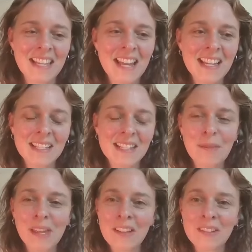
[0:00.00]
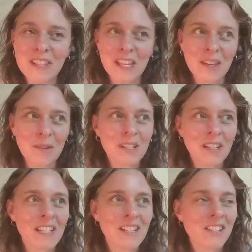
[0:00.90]
Is there something else that you
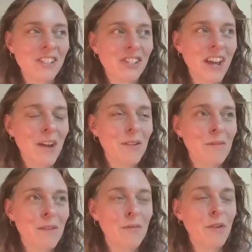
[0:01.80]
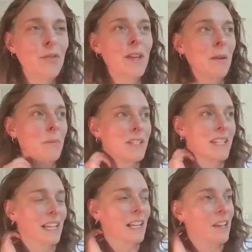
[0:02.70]
would like to share, if you're thinking
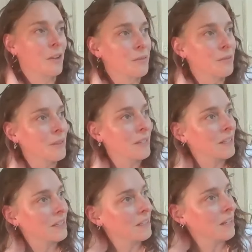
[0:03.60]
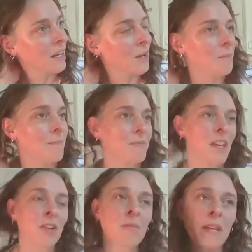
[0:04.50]
particularly of
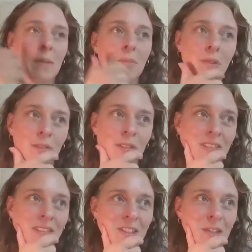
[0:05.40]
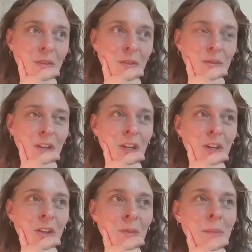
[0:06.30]
young people sort of
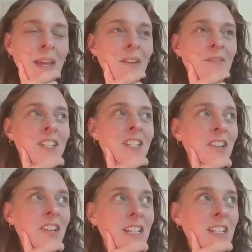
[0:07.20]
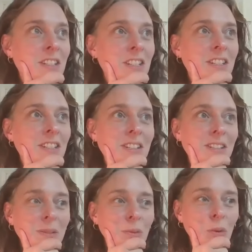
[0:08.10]
who maybe haven't decided
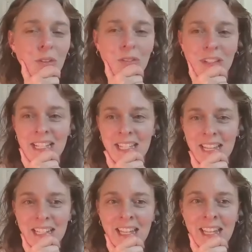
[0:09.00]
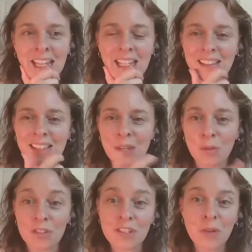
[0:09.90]
what exactly they
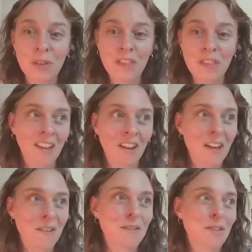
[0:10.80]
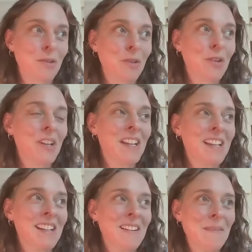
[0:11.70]
want to do with their lives, or
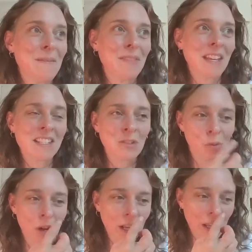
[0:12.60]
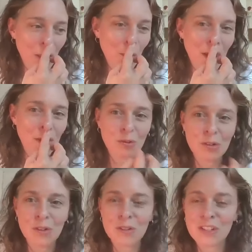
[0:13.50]
they're still working their way
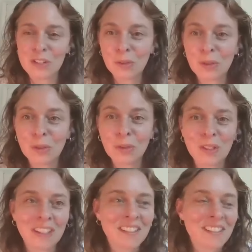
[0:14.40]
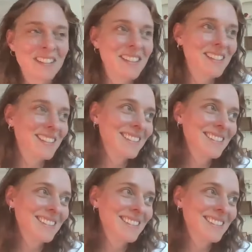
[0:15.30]
through school, and